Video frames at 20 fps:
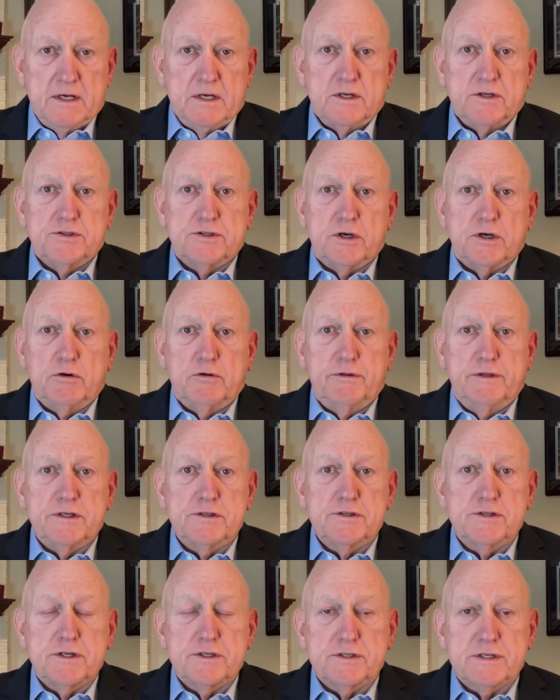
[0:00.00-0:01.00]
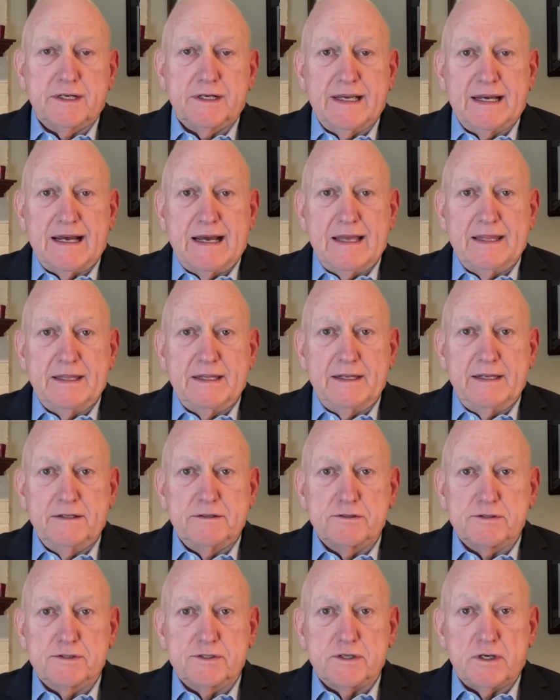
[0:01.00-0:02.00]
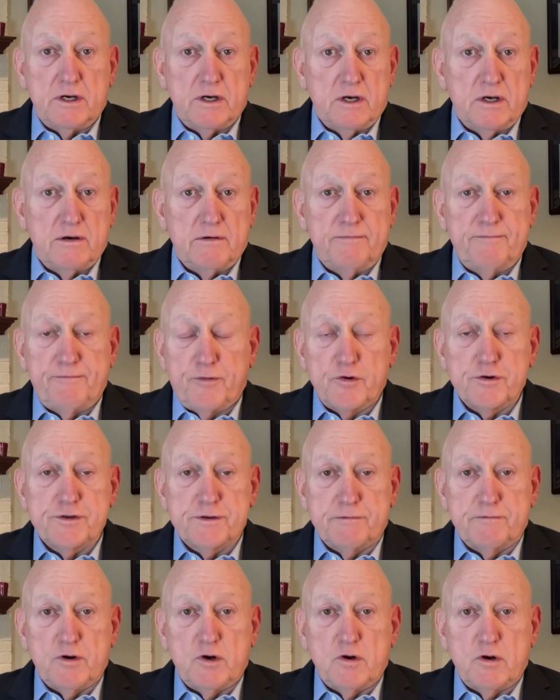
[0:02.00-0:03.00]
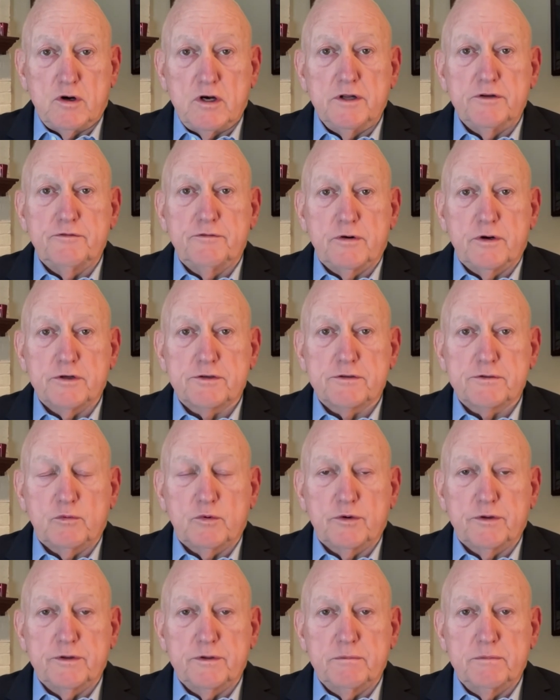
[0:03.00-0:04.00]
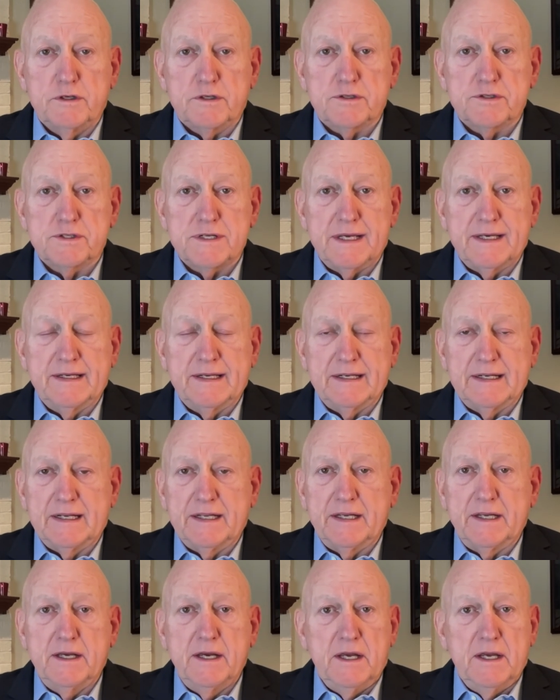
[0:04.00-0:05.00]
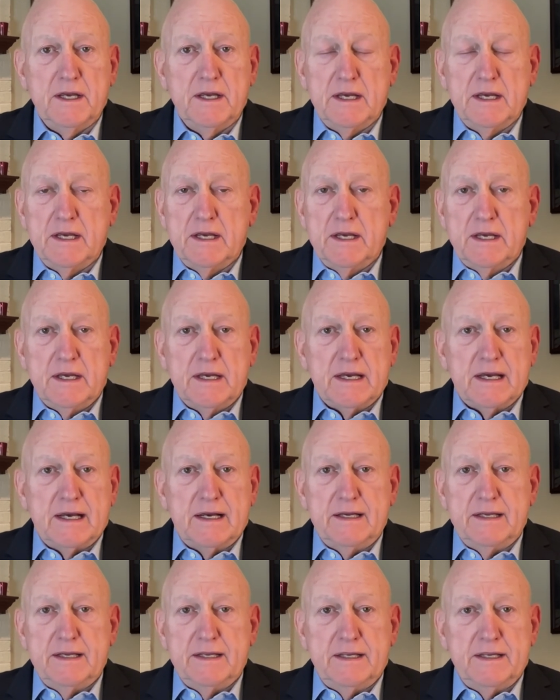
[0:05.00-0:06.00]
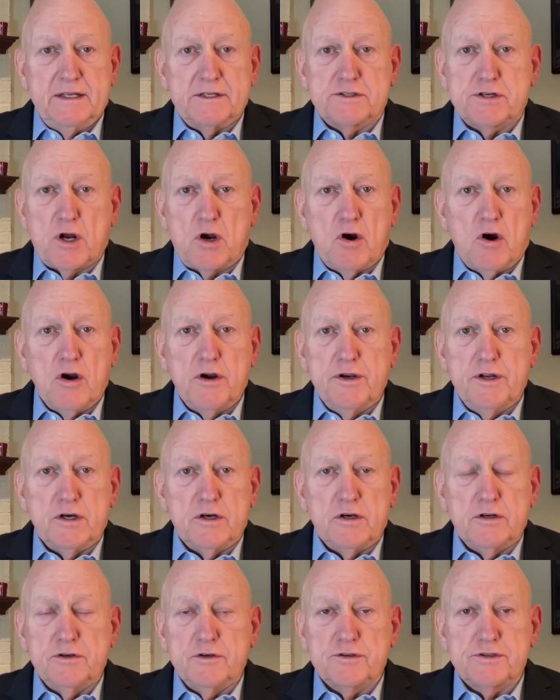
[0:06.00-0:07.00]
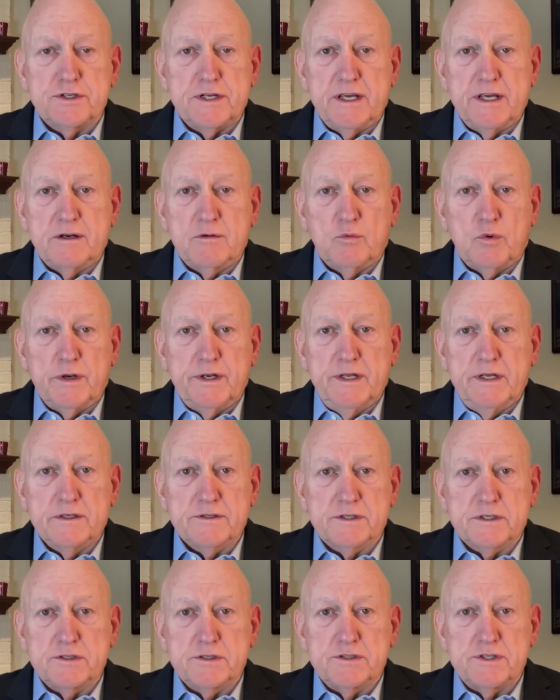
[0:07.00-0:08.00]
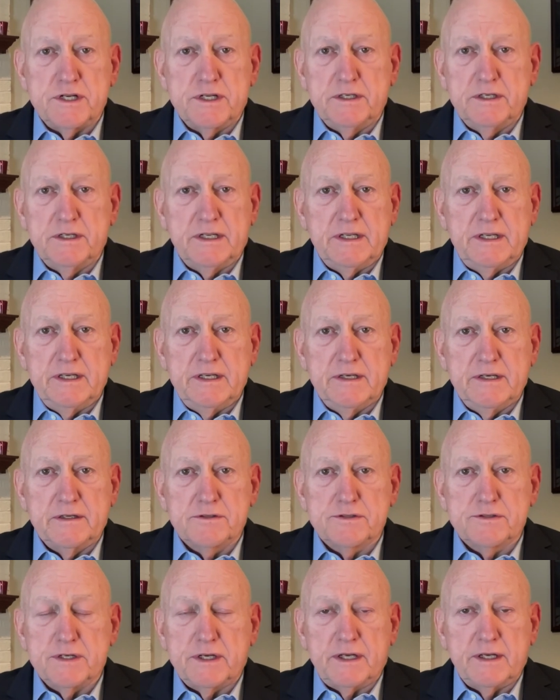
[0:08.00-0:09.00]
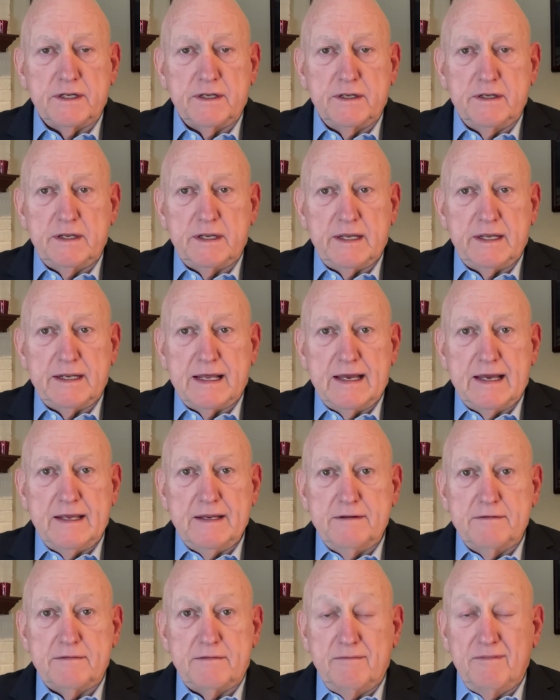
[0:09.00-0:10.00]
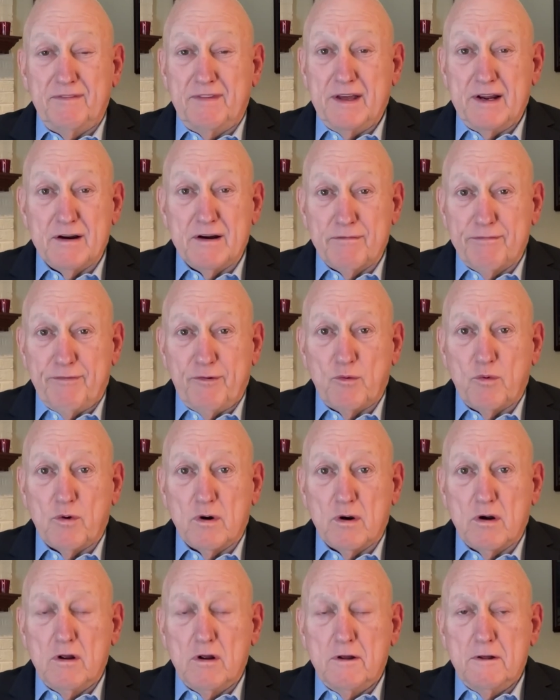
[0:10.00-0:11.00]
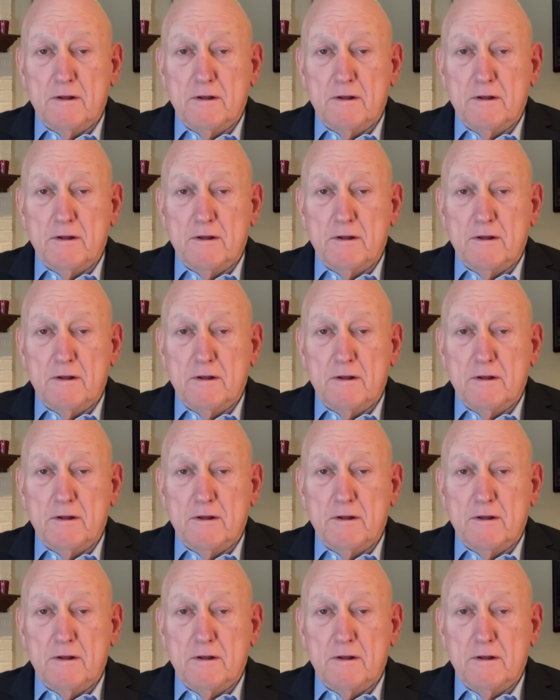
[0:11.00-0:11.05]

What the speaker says: So this is a guy that is, first of all, untrustworthy, but secondly, it's hard to understand what his agenda is. And I, therefore,